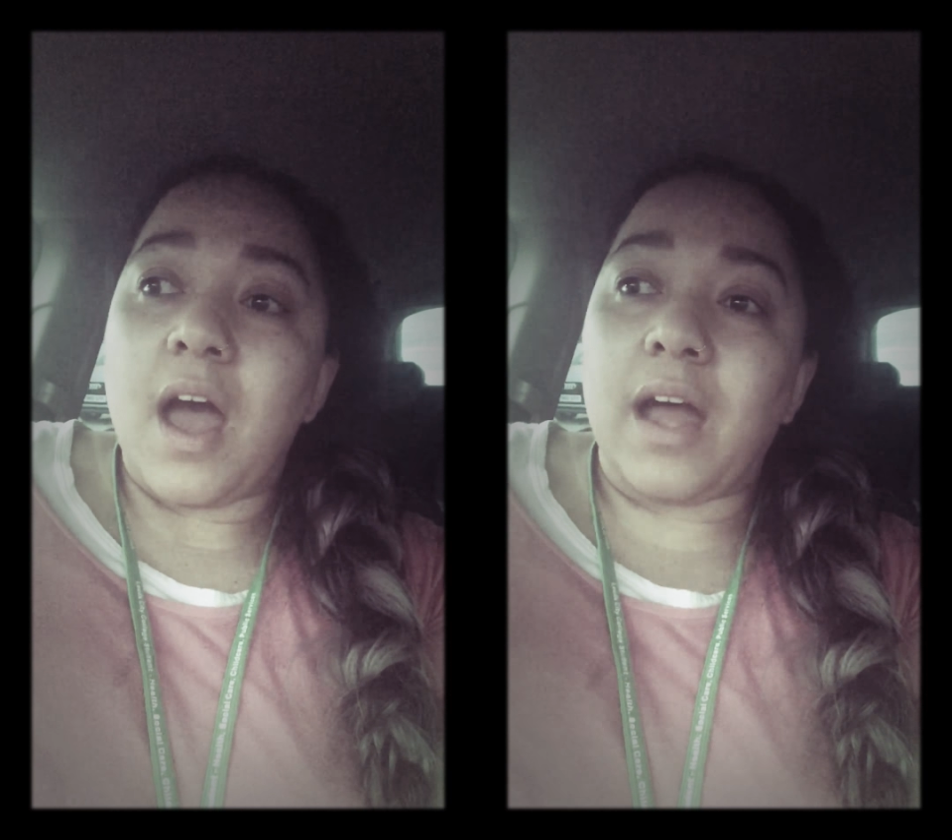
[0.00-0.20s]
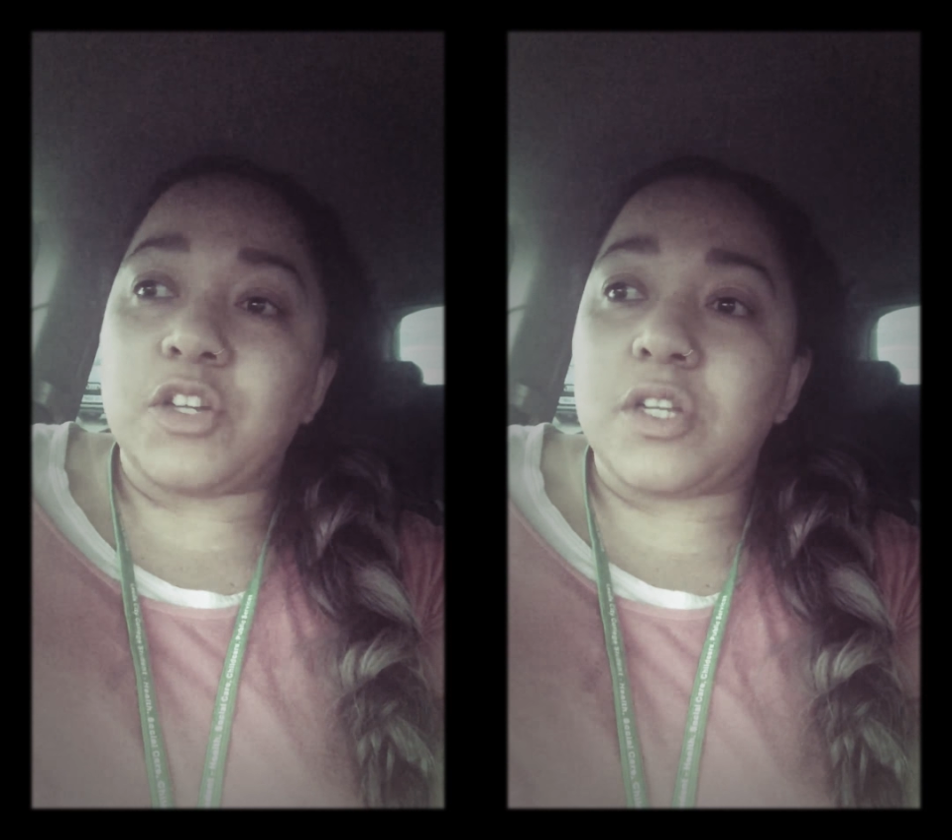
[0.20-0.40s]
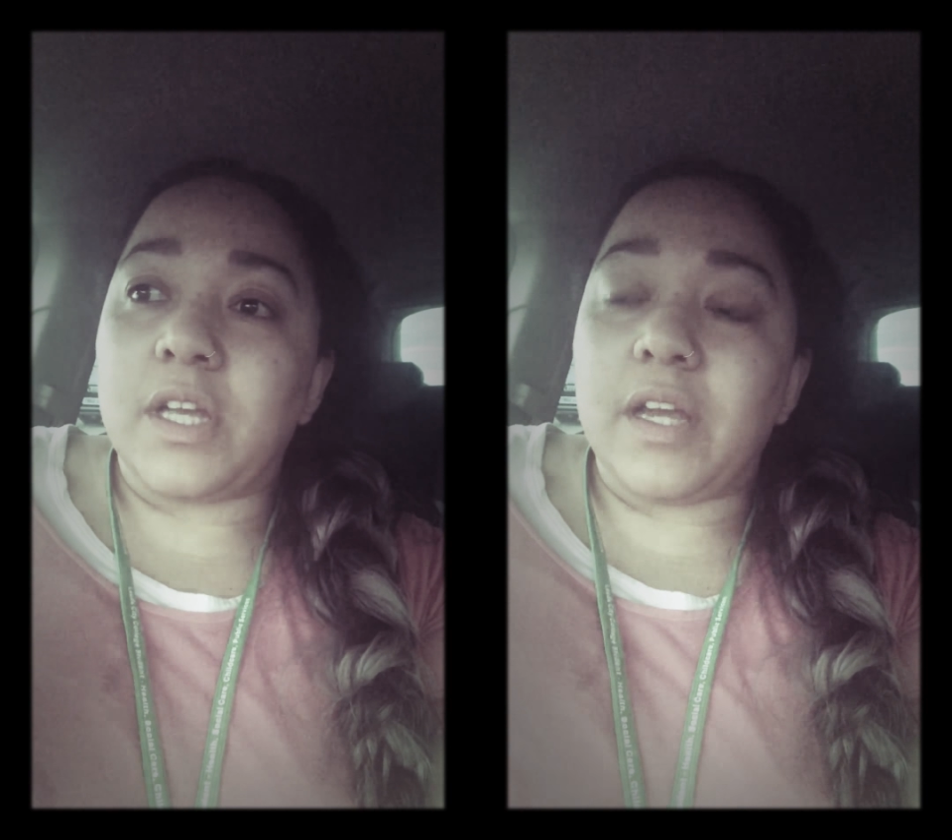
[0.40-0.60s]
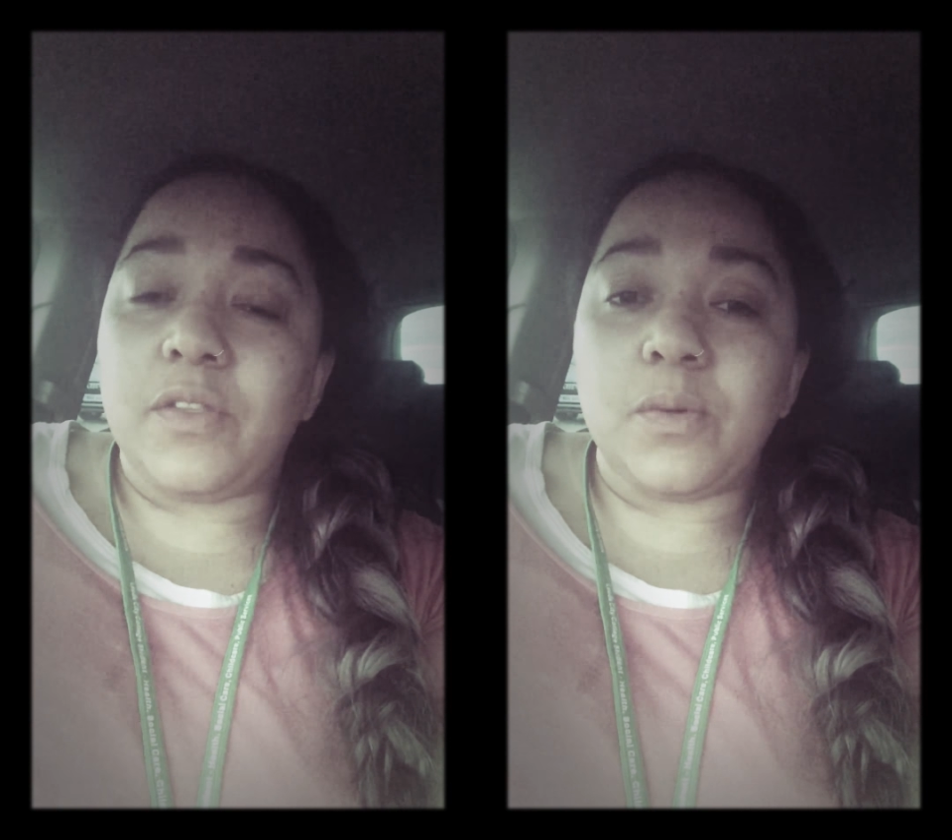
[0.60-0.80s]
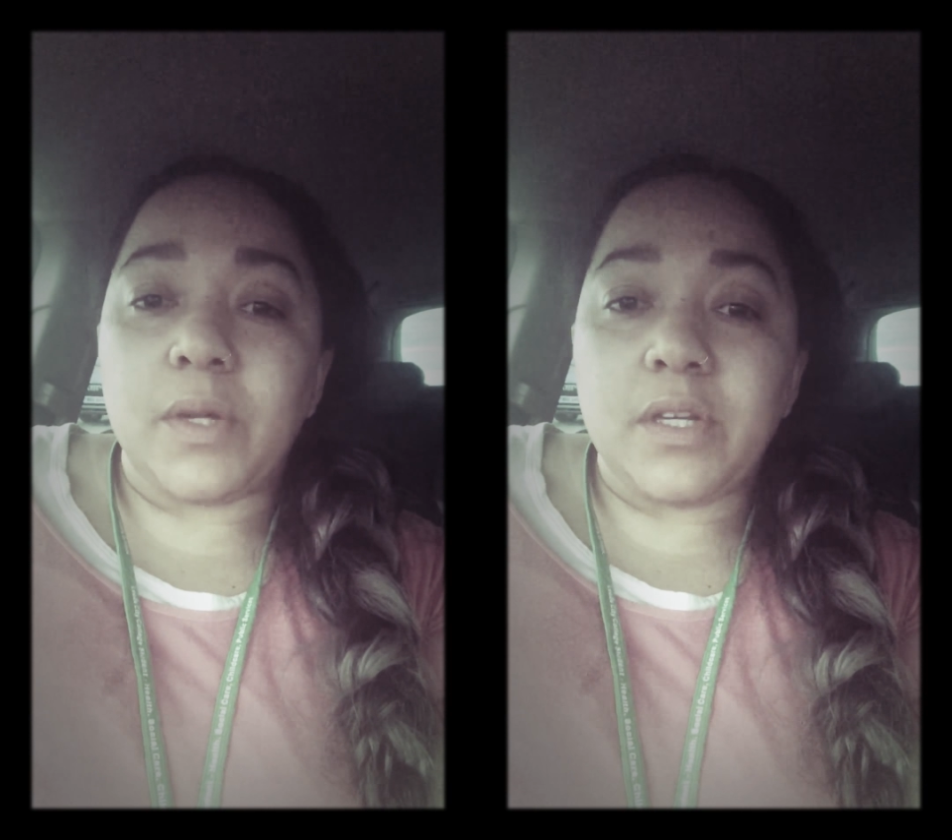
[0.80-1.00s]
actually
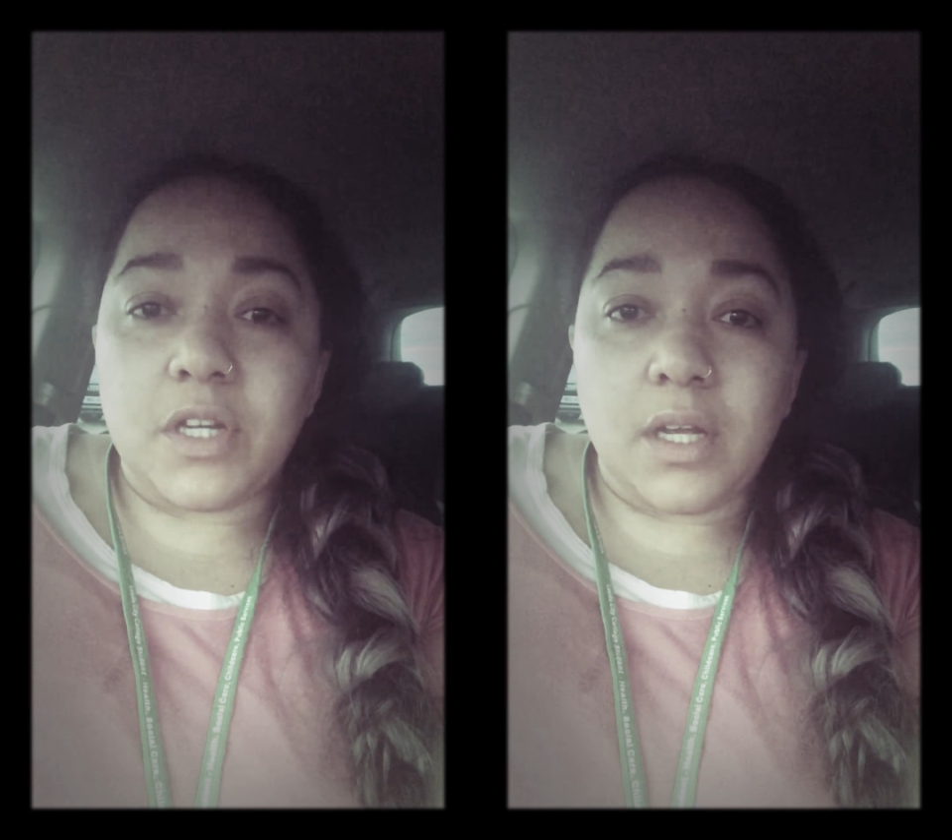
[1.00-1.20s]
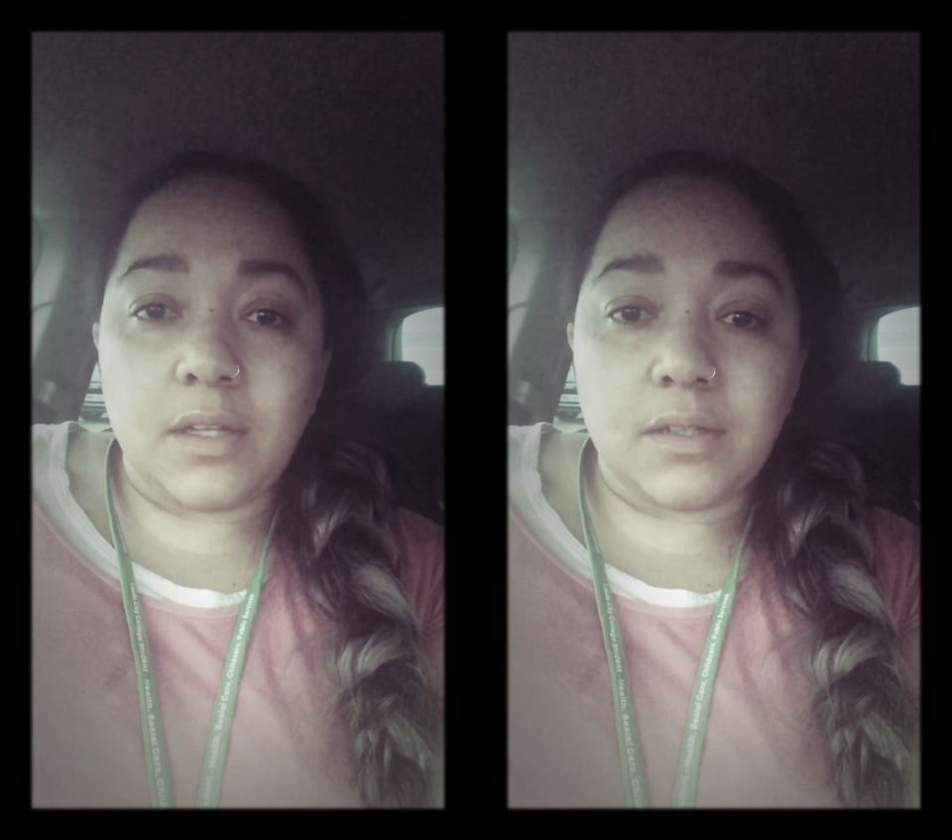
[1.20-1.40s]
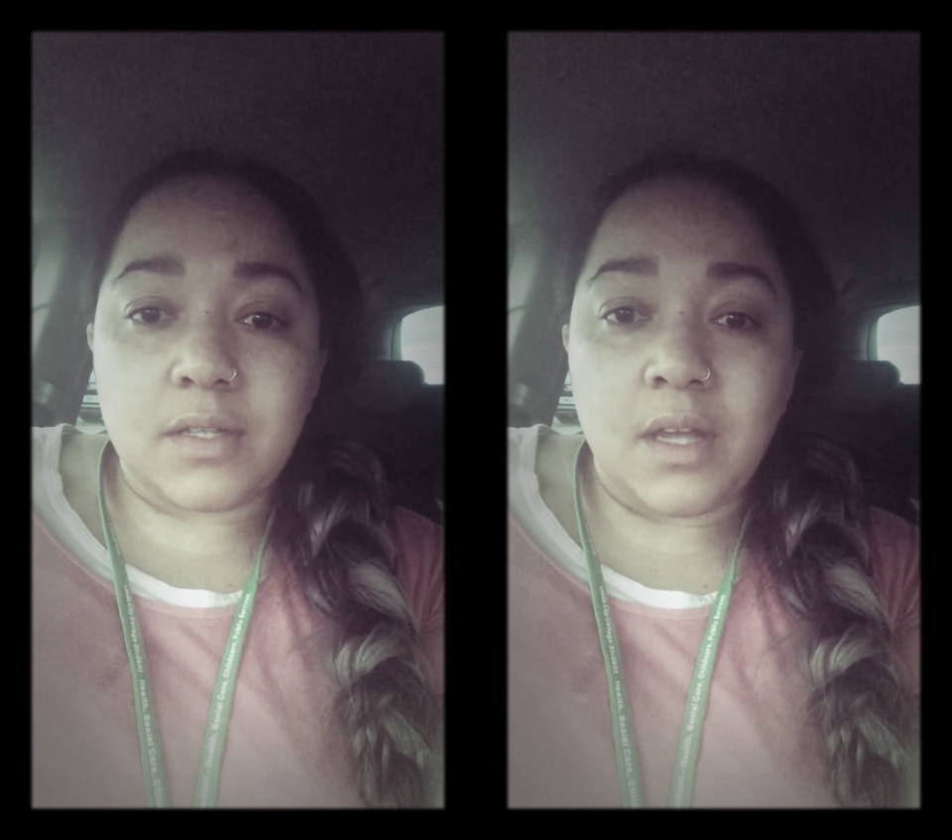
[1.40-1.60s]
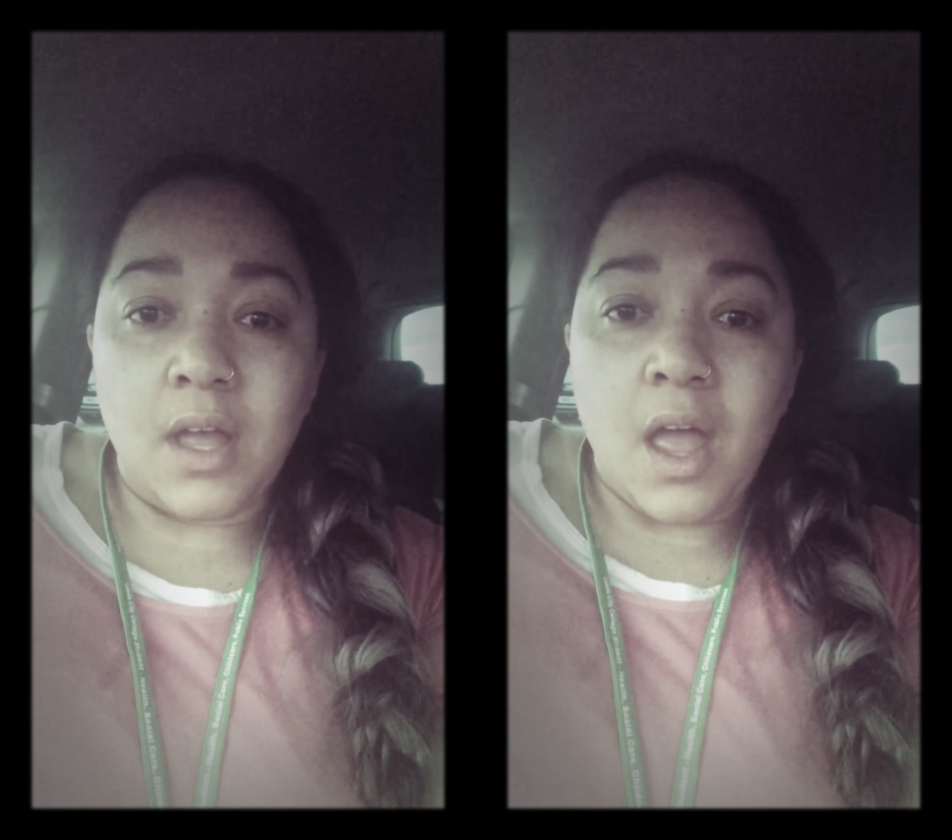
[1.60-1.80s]
hit the windshield,